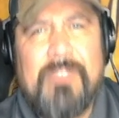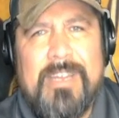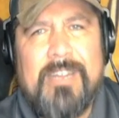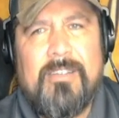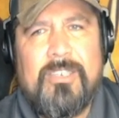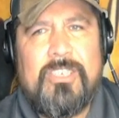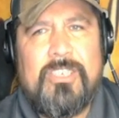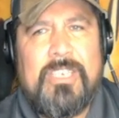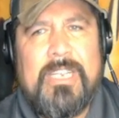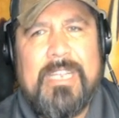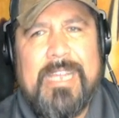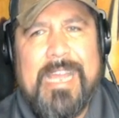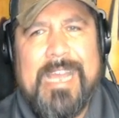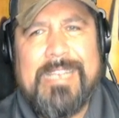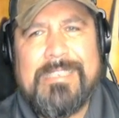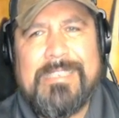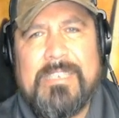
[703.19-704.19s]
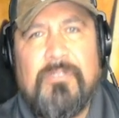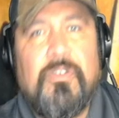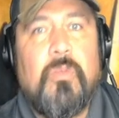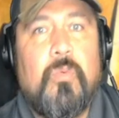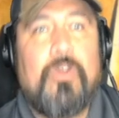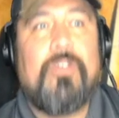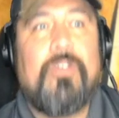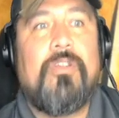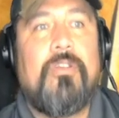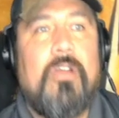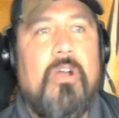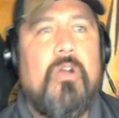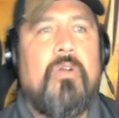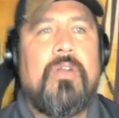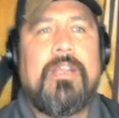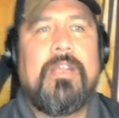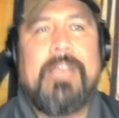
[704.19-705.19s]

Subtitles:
energy as if it were their own.